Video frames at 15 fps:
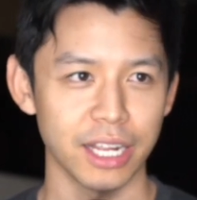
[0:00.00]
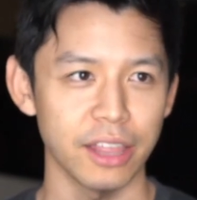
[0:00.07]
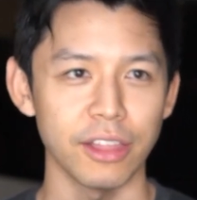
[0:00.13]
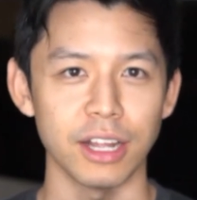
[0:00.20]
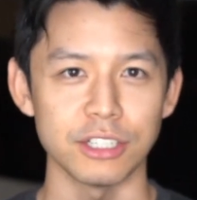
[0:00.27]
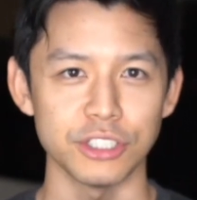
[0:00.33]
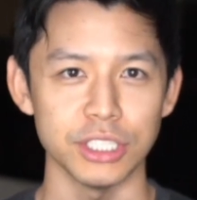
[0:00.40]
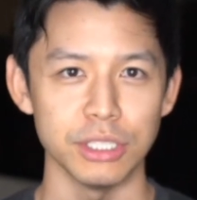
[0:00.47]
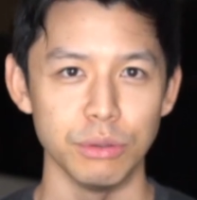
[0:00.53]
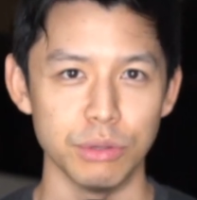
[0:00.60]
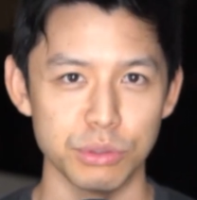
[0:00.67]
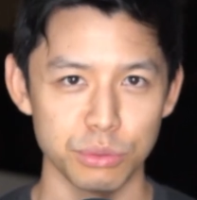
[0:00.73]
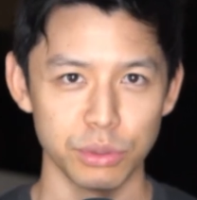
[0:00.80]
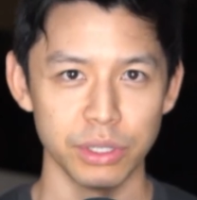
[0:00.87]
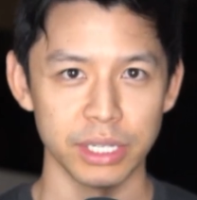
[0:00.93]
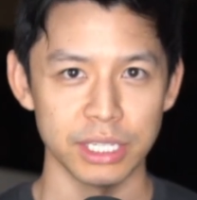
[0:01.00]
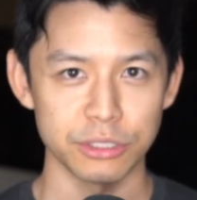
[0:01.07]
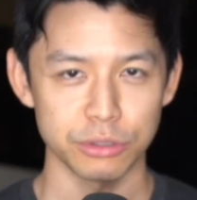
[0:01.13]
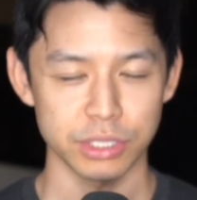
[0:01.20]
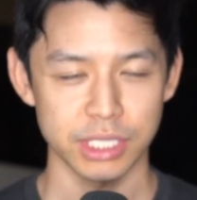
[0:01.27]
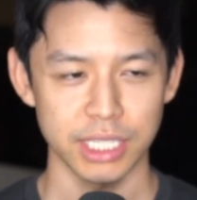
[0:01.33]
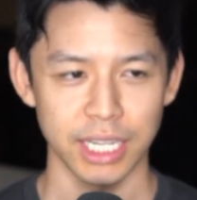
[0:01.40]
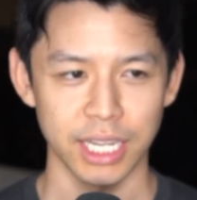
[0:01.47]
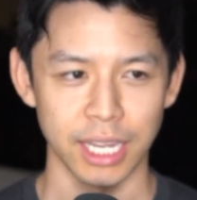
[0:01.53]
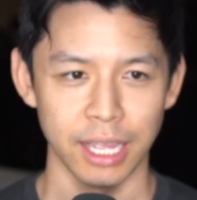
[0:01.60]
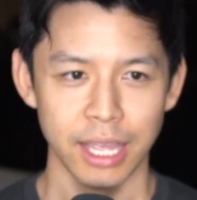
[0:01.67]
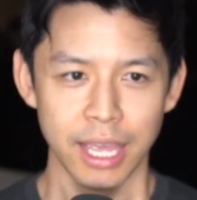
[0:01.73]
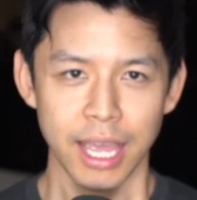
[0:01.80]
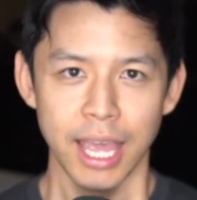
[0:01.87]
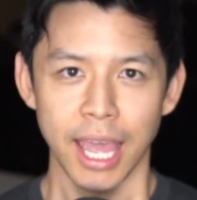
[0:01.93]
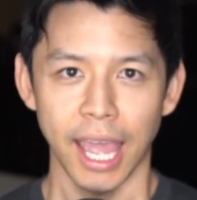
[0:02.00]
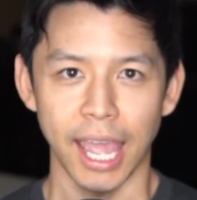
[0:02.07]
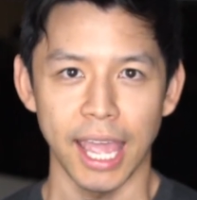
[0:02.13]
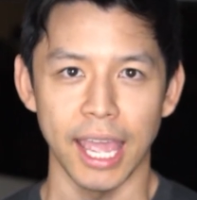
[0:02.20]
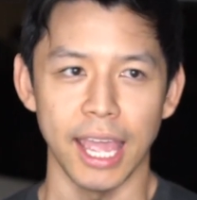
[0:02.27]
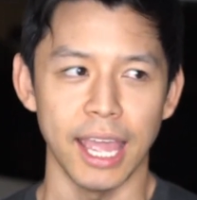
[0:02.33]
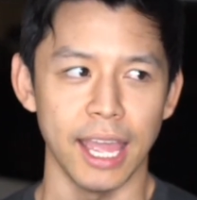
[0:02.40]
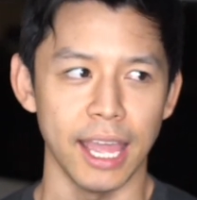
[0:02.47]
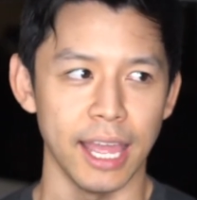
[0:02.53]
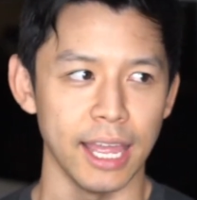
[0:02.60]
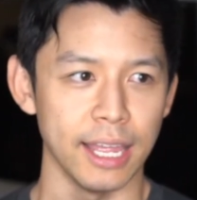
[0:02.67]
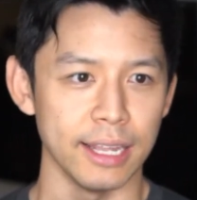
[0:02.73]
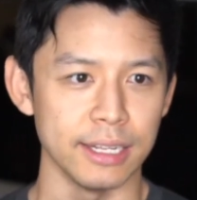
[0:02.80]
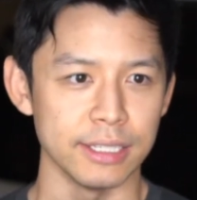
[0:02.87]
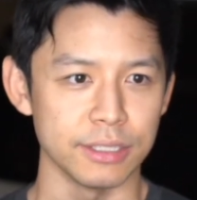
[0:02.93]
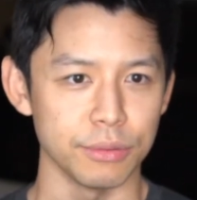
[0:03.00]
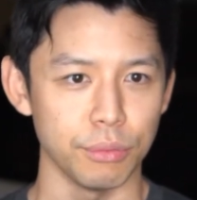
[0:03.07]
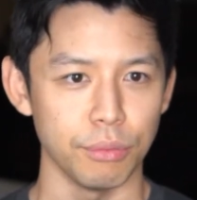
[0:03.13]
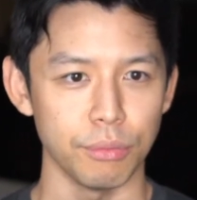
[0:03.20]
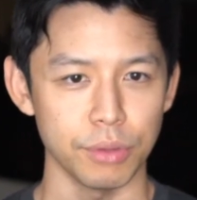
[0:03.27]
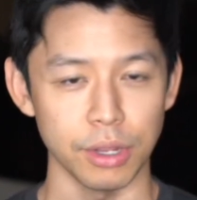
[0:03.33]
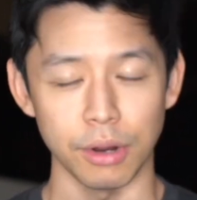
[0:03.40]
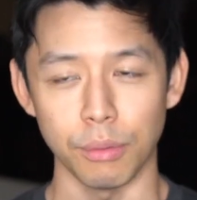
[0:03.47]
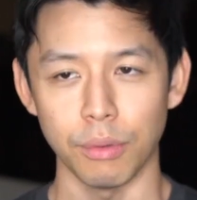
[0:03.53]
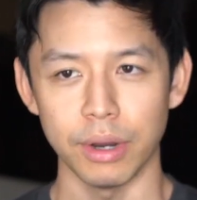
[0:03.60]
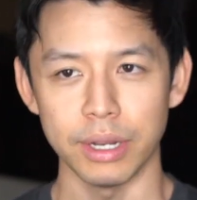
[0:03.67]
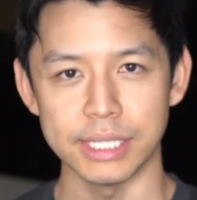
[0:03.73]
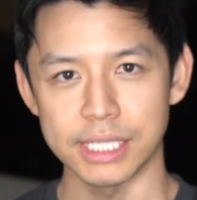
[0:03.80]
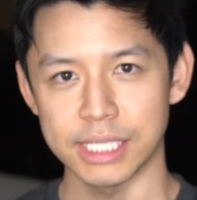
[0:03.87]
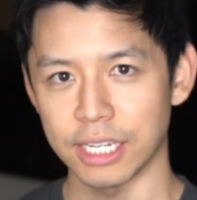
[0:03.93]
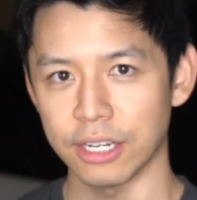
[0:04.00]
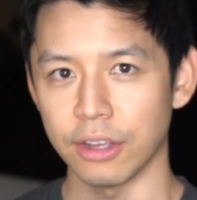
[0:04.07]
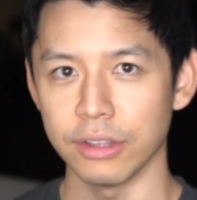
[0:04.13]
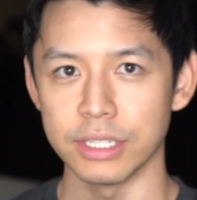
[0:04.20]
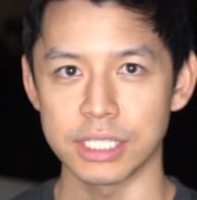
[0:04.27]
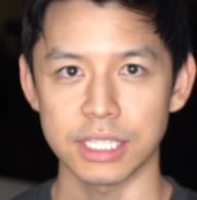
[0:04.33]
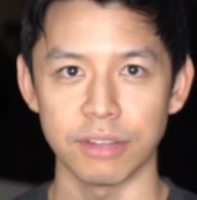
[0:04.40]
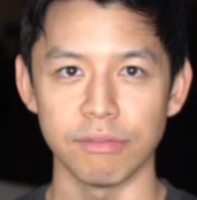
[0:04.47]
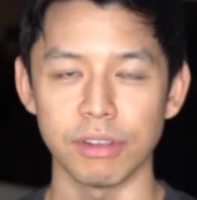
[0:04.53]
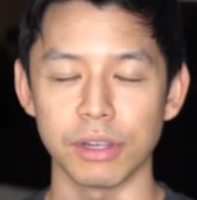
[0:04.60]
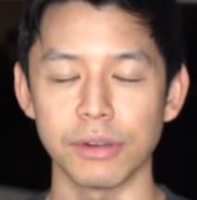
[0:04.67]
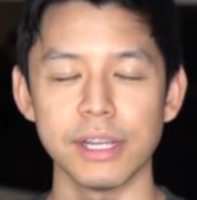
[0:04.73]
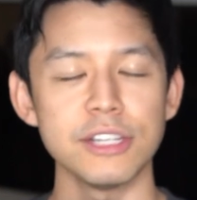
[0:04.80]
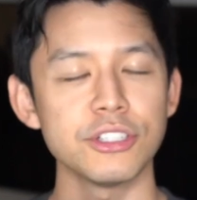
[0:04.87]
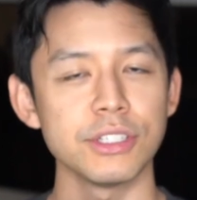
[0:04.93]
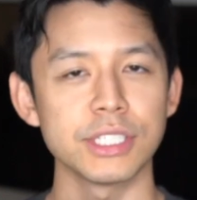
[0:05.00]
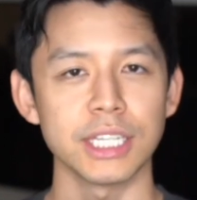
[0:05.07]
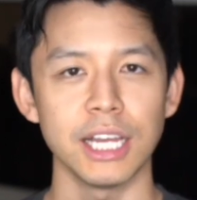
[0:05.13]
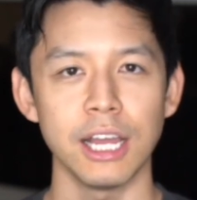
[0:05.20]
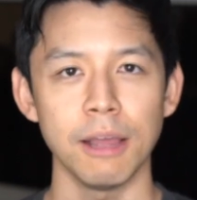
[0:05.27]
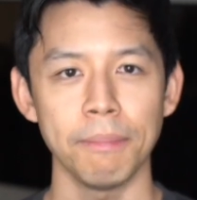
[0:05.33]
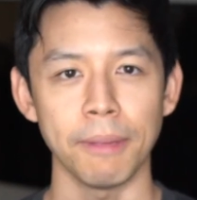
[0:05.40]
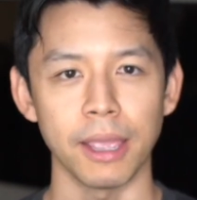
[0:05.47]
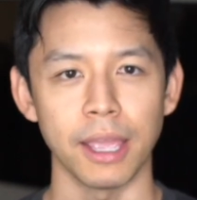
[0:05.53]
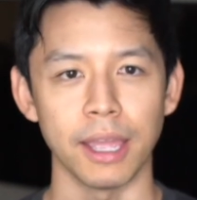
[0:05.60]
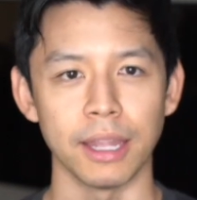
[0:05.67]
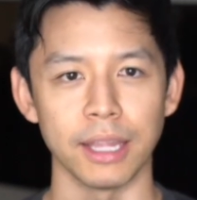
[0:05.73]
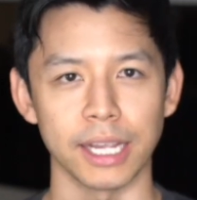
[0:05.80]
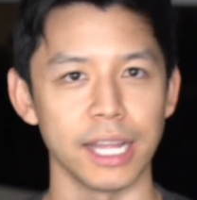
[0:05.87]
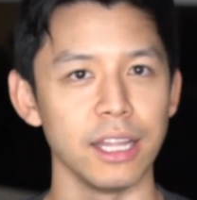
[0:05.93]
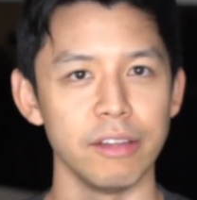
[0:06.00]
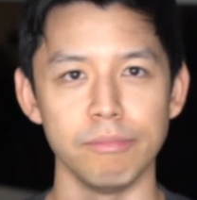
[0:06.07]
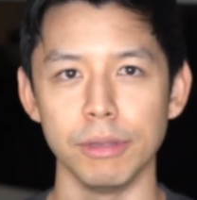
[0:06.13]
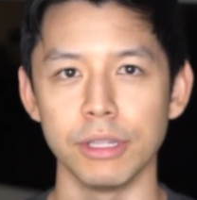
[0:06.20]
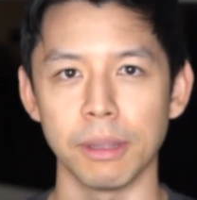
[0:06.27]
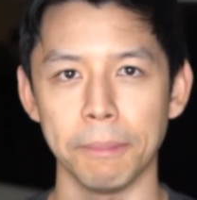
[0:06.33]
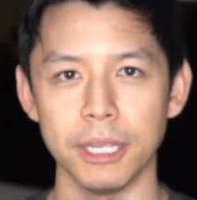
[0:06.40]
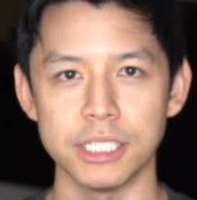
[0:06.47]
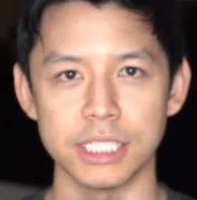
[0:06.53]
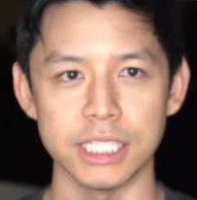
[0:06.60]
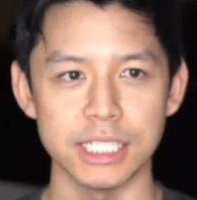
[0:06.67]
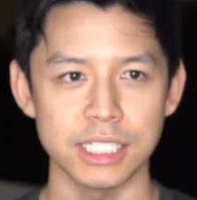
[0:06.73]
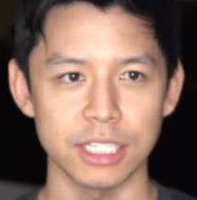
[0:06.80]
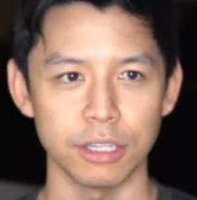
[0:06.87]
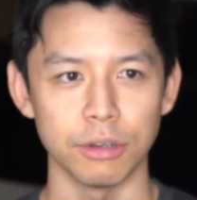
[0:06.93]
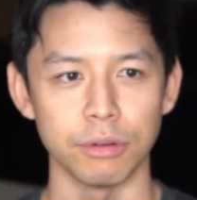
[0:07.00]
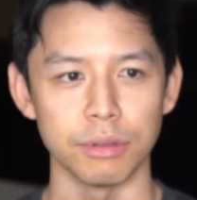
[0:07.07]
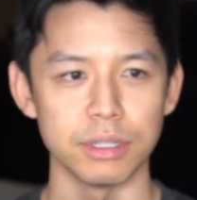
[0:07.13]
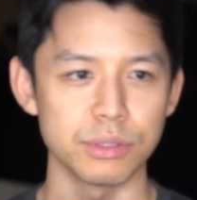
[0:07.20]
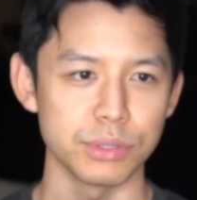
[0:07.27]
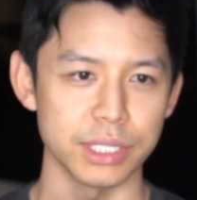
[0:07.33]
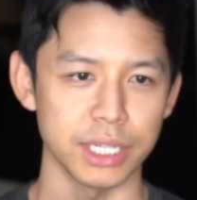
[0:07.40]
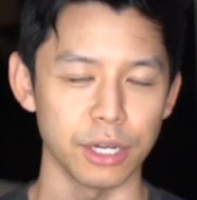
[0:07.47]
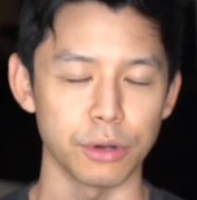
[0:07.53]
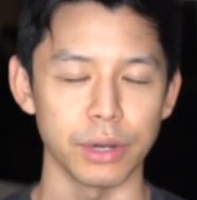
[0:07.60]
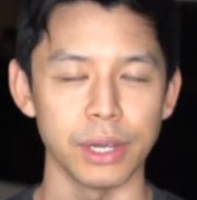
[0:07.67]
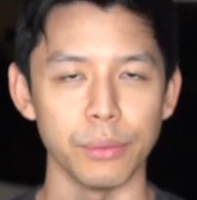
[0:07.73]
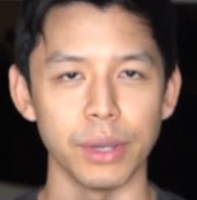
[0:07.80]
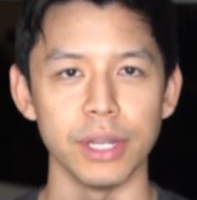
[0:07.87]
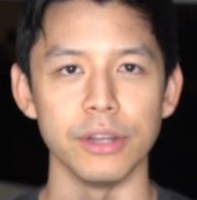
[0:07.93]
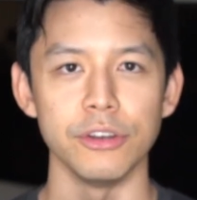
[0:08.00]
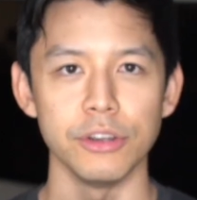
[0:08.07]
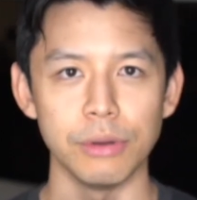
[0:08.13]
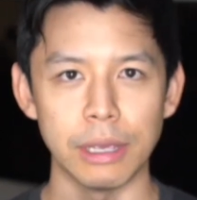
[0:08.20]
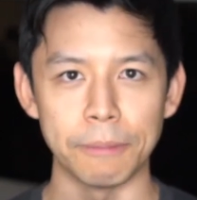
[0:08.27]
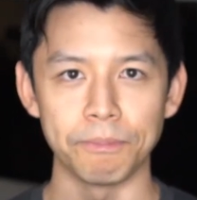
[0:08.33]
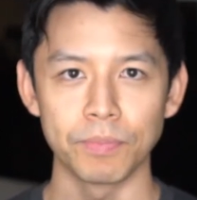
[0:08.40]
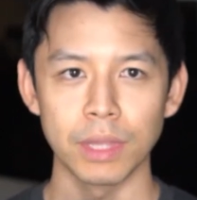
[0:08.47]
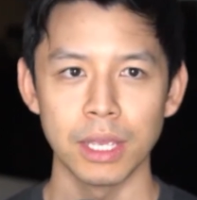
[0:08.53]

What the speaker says: I thought Chia was really interesting and, wanted to set all this configurations up, and like I love building PCs, so this was like a great way to do it.